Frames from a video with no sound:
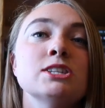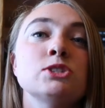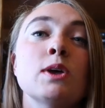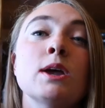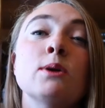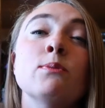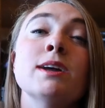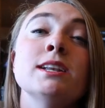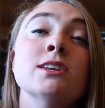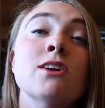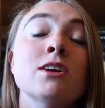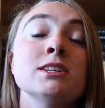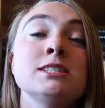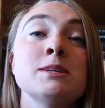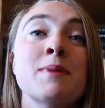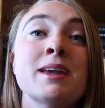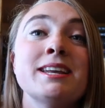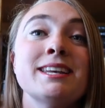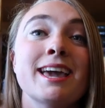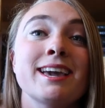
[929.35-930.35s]
So I went
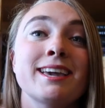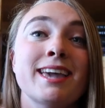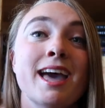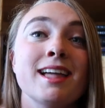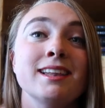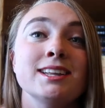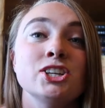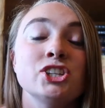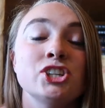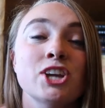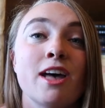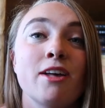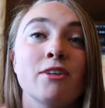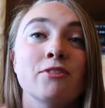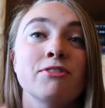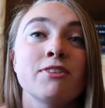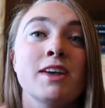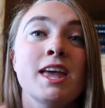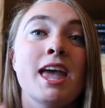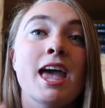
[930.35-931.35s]
onto my NetGalley
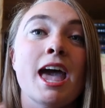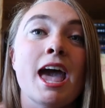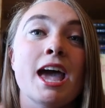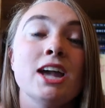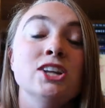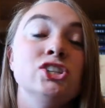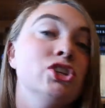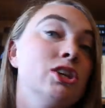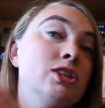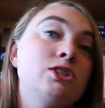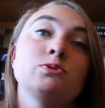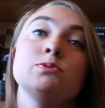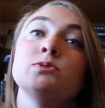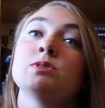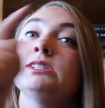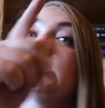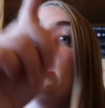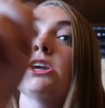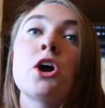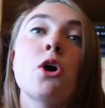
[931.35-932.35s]
shelf and just
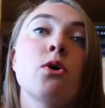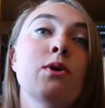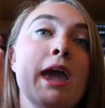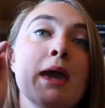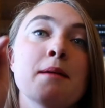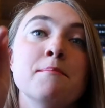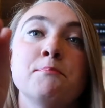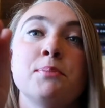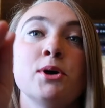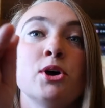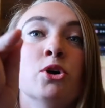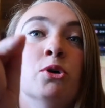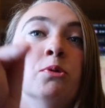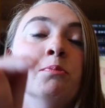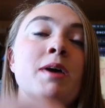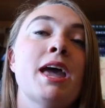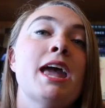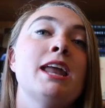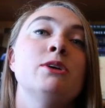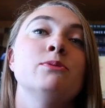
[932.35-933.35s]
was like, okay,
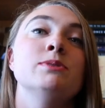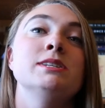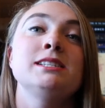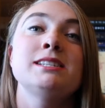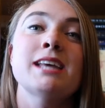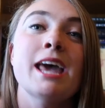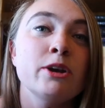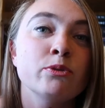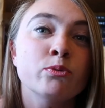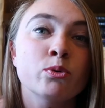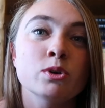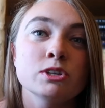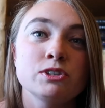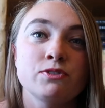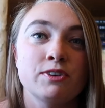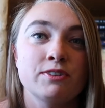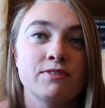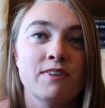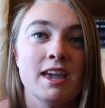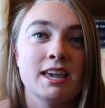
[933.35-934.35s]
boom, and it was 10 Rules
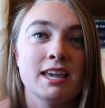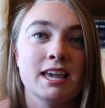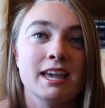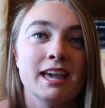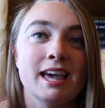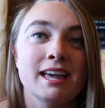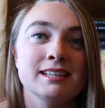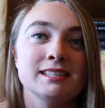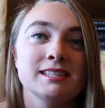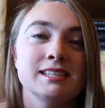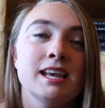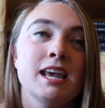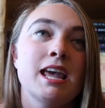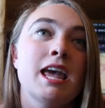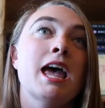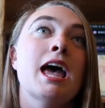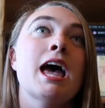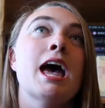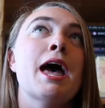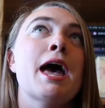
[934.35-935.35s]
for Faking It.
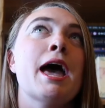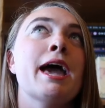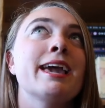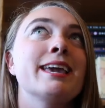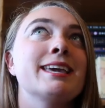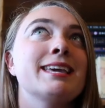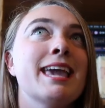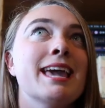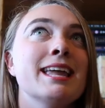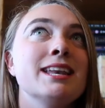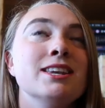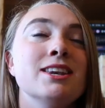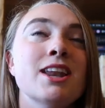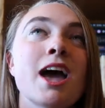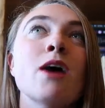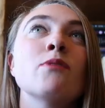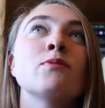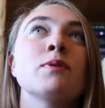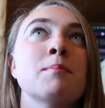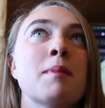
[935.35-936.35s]
I
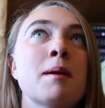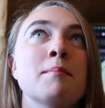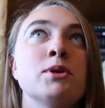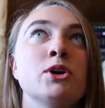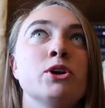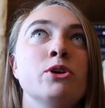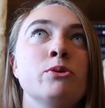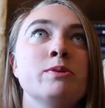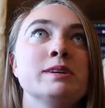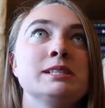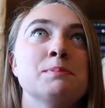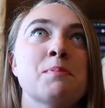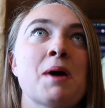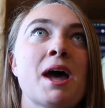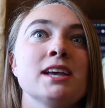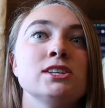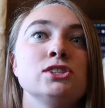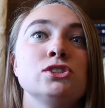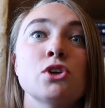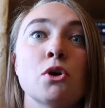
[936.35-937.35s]
cannot remember who it's
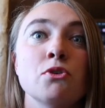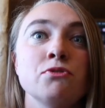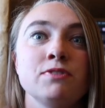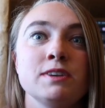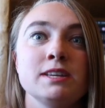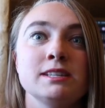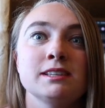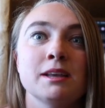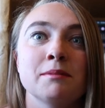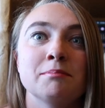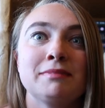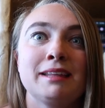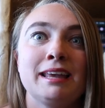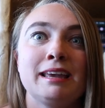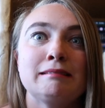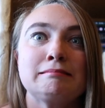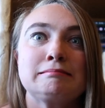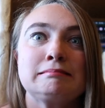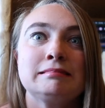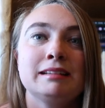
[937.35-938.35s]
by, Sophie
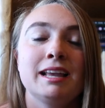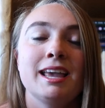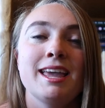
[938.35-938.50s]
something.